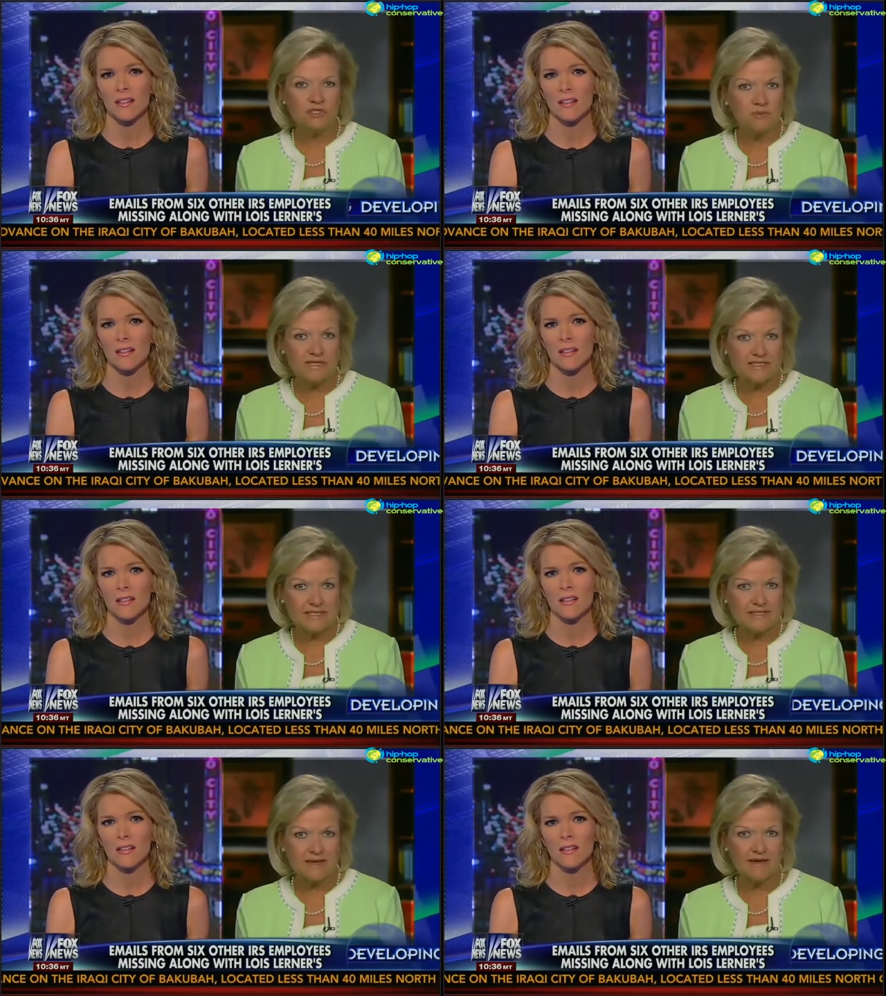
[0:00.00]
Speaker 1: do
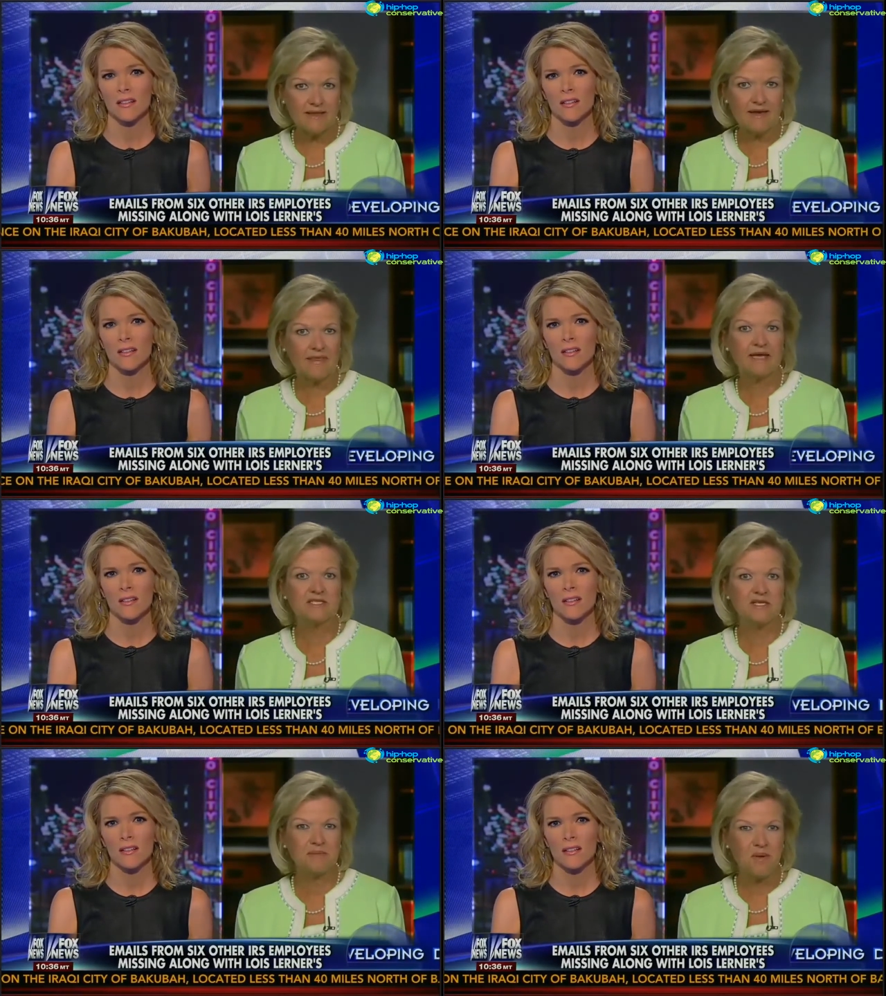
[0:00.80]
business like that.
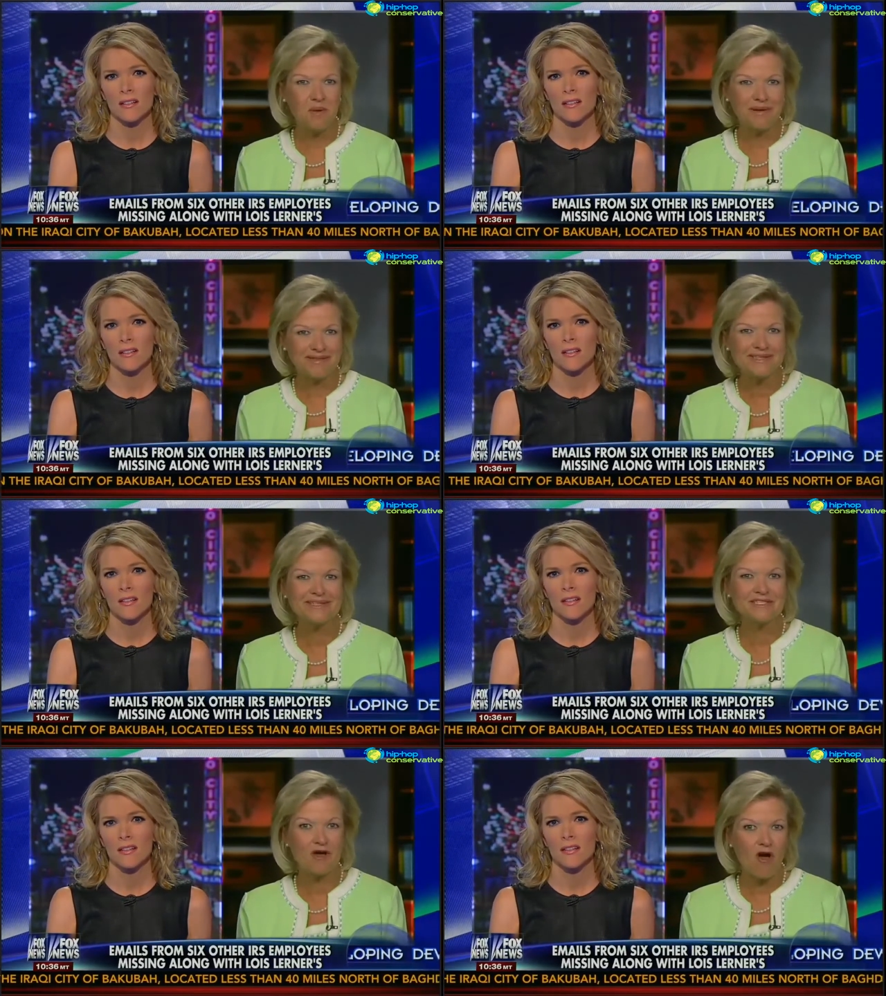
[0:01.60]
That's the point.
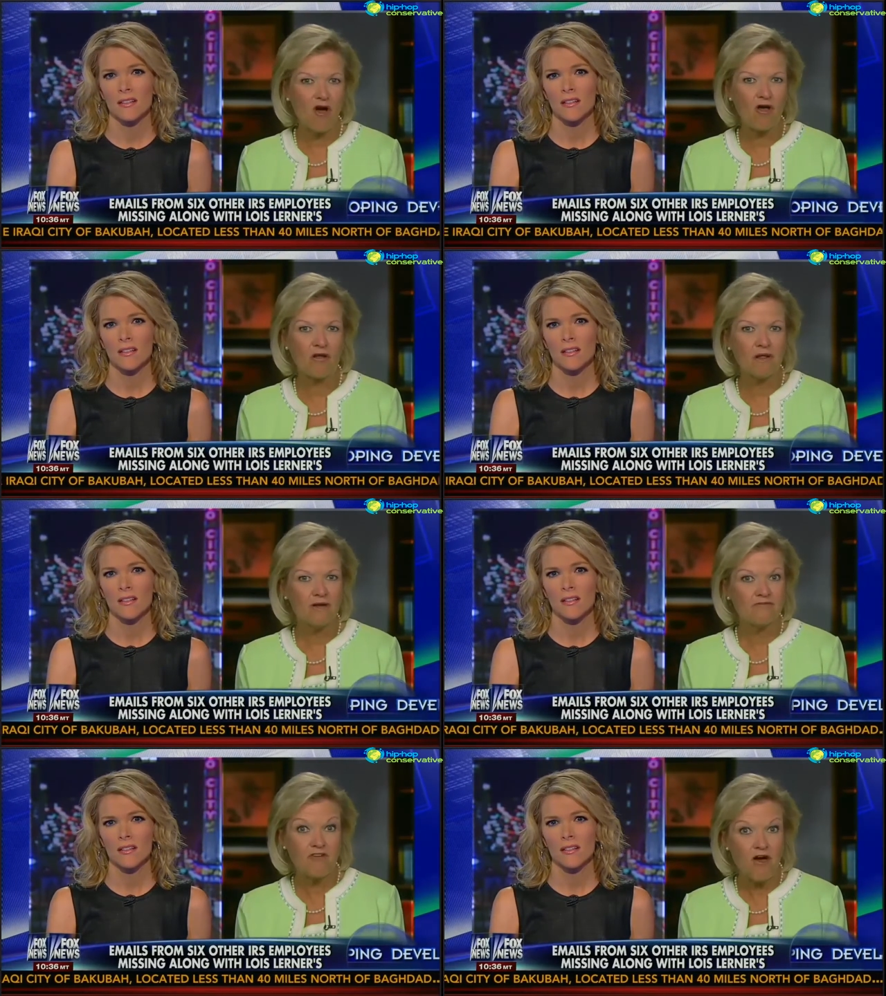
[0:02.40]
This is all
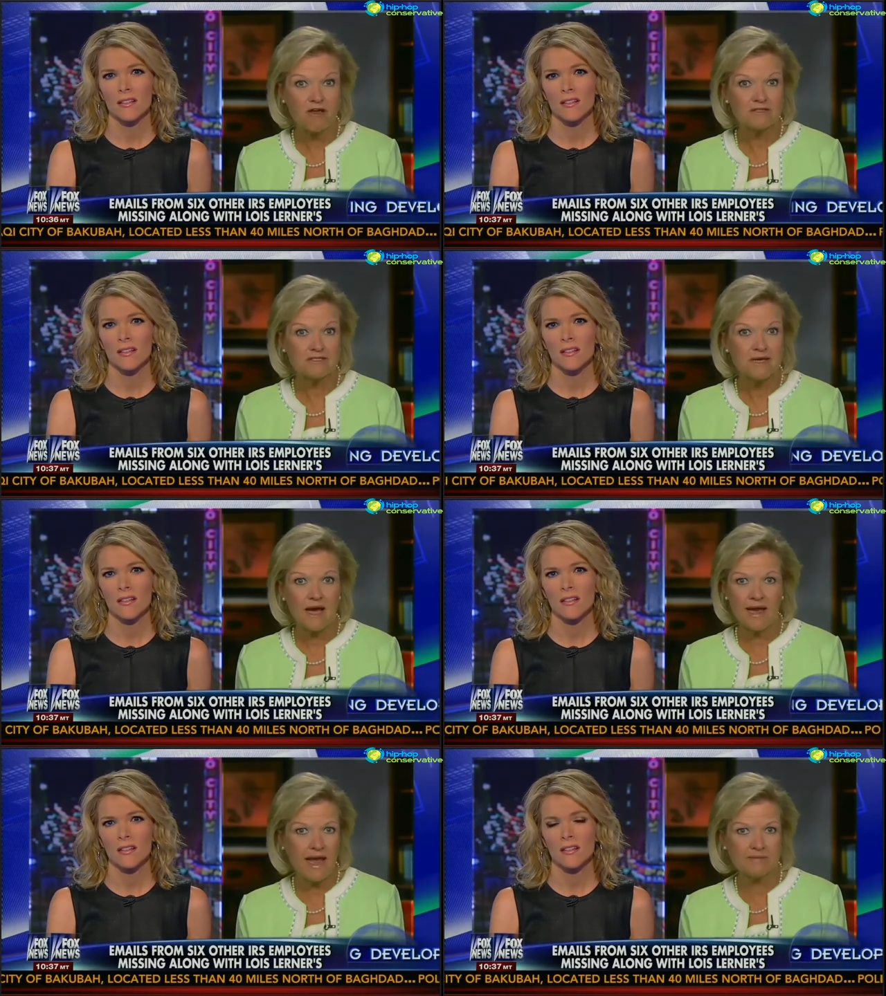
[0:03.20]
false.
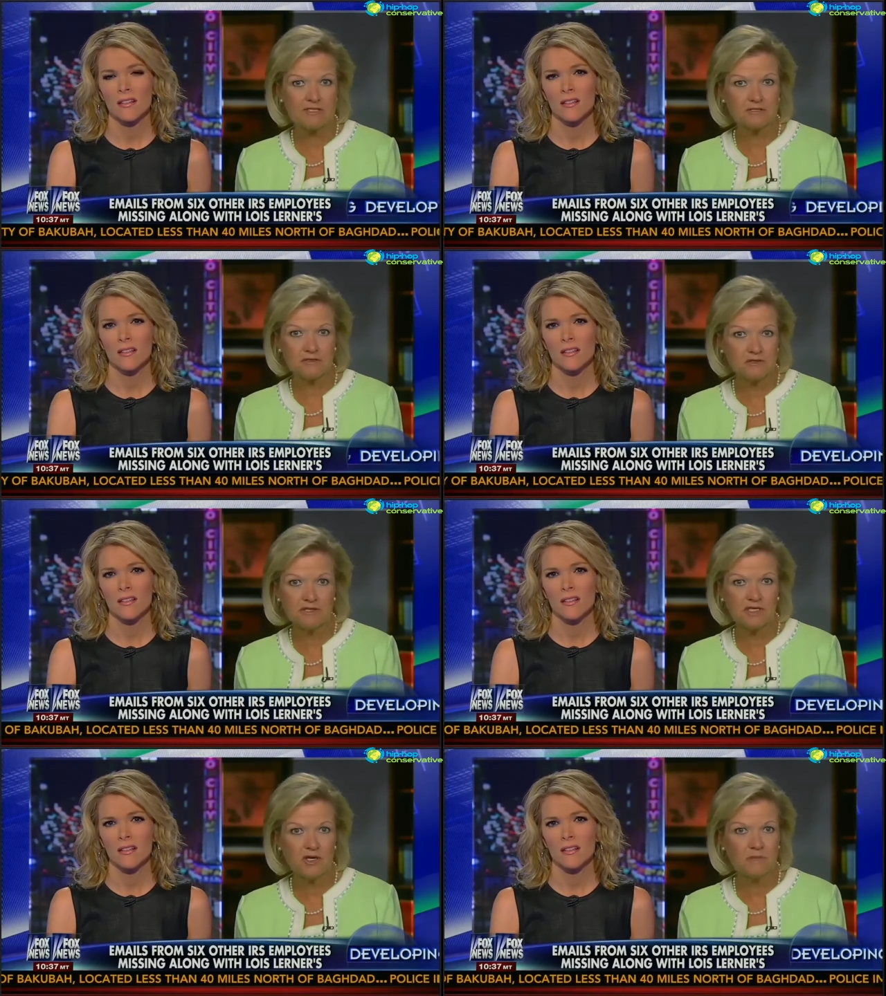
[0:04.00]
I
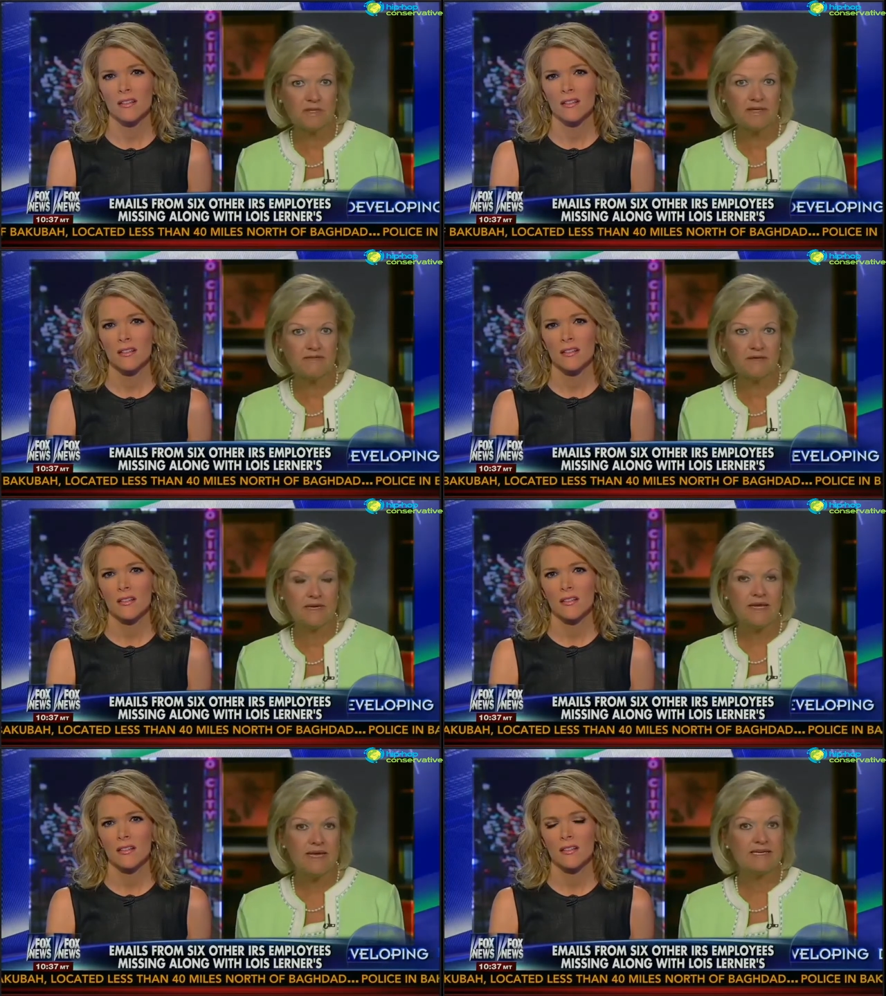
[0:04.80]
absolutely don't believe
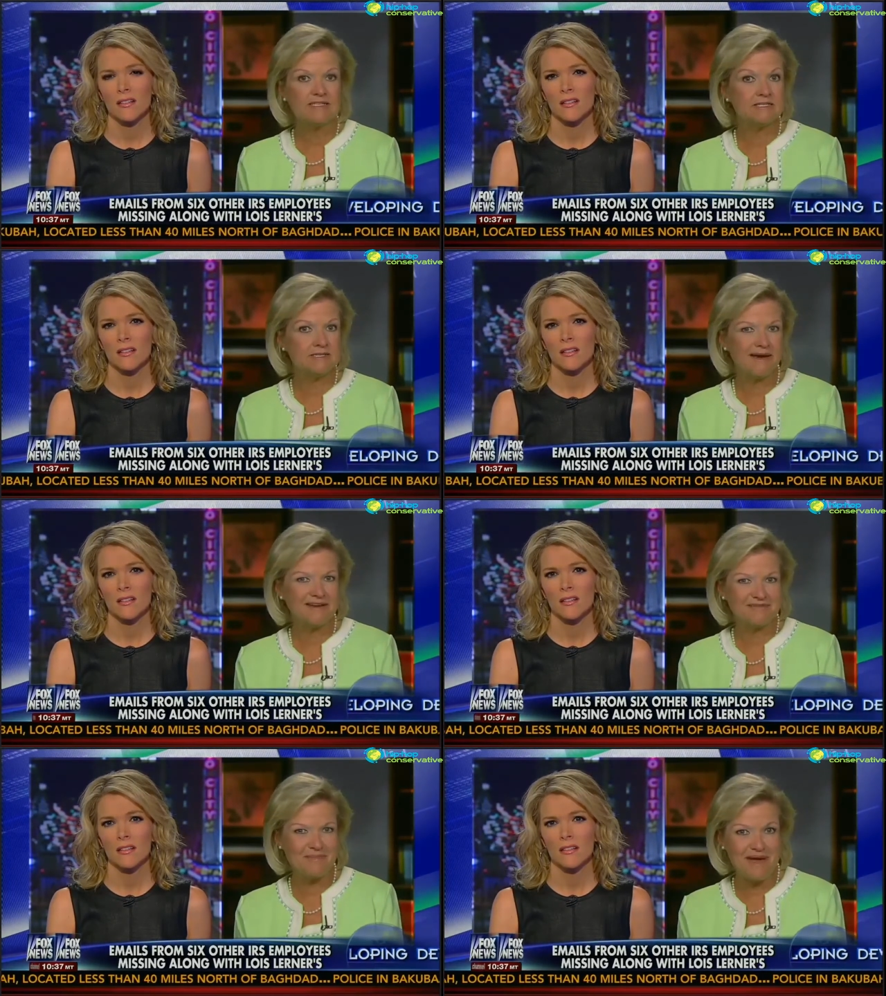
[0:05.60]
it. It is a
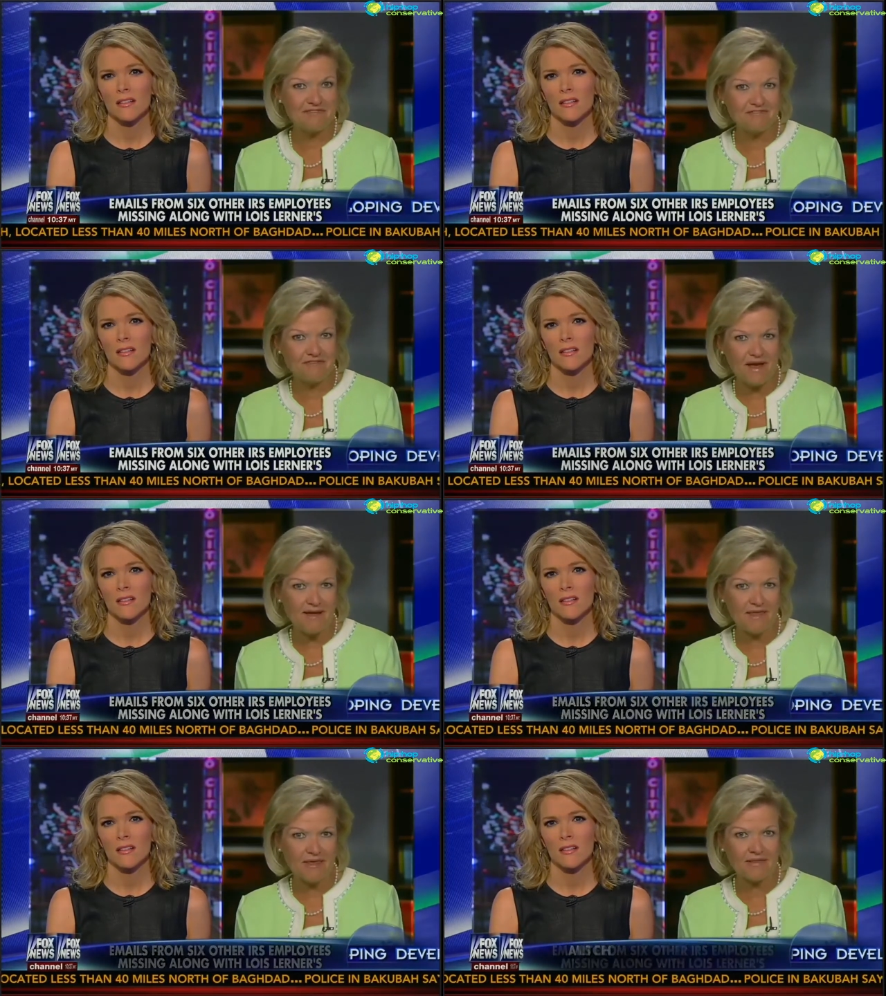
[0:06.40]
sign of bad
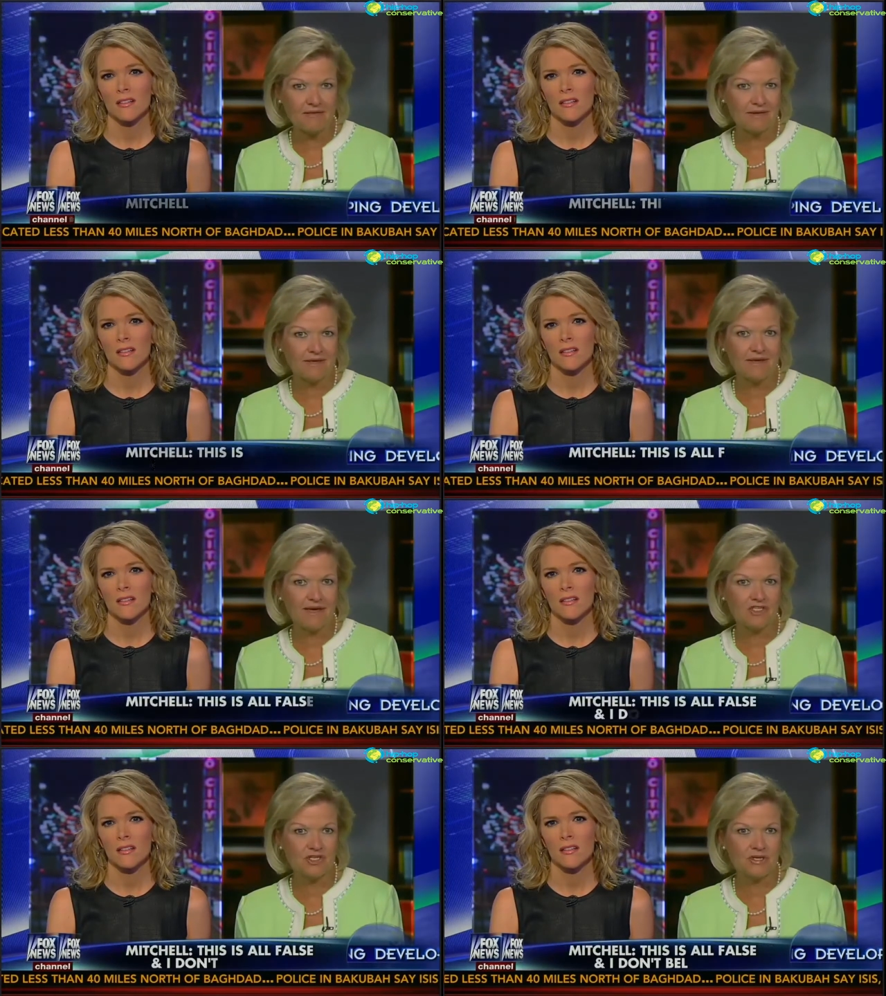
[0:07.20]
faith in the
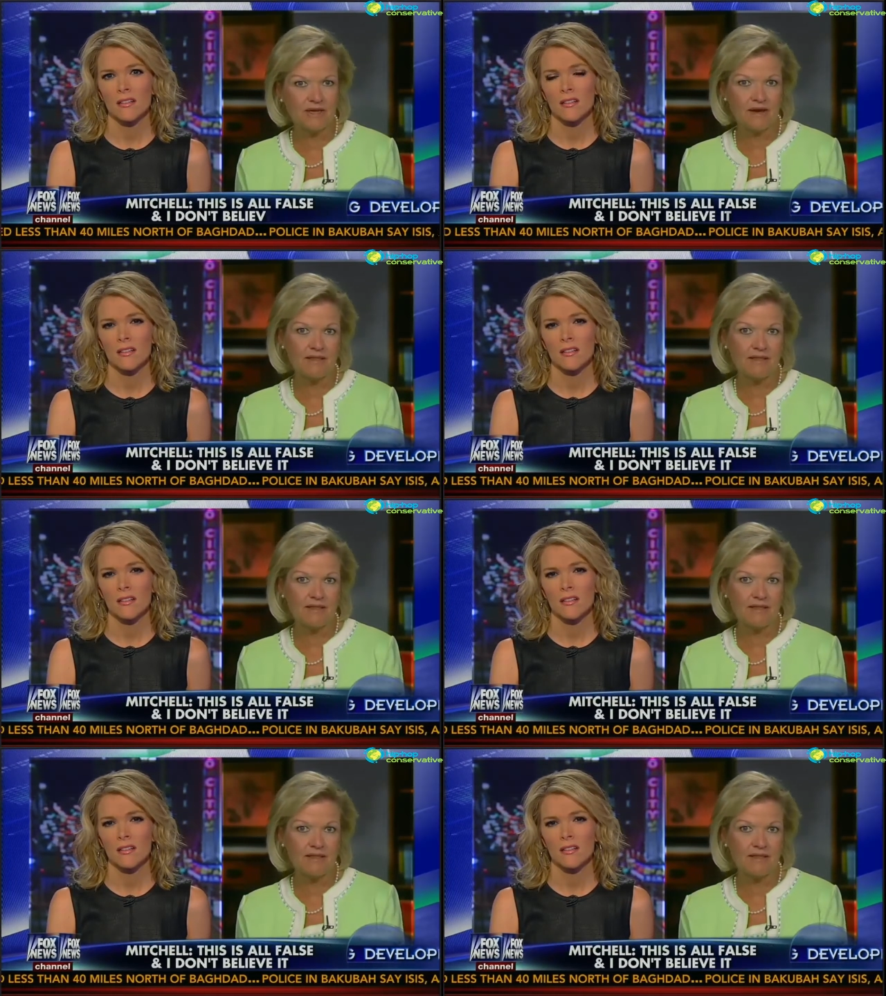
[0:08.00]
litigation, and